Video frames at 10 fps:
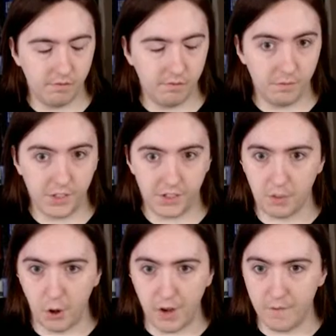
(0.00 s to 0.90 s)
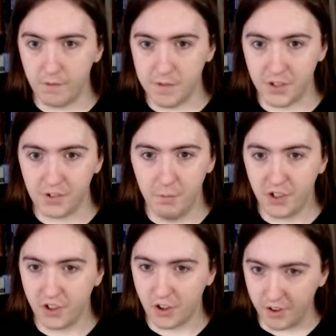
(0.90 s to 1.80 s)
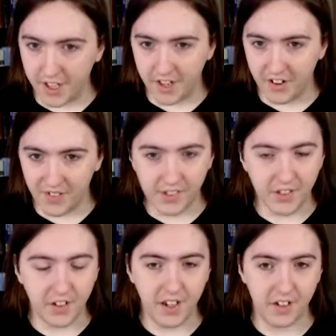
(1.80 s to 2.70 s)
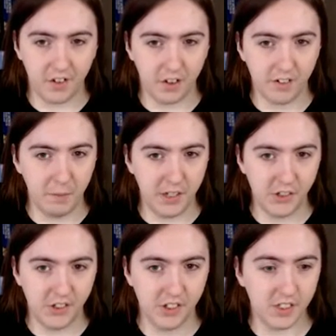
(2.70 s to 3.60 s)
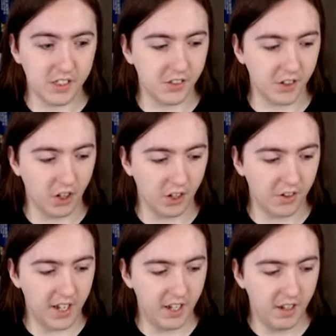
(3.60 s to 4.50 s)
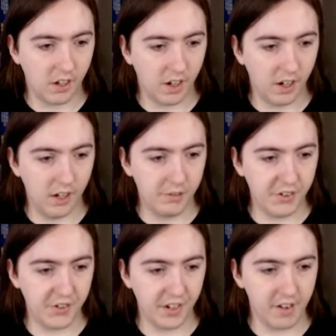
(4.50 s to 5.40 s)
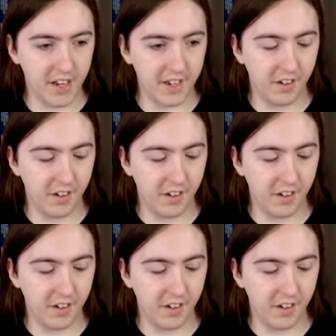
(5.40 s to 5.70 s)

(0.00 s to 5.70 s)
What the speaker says: The somewhat infamous Miskatonic University is often mentioned, and scholars there. I recently read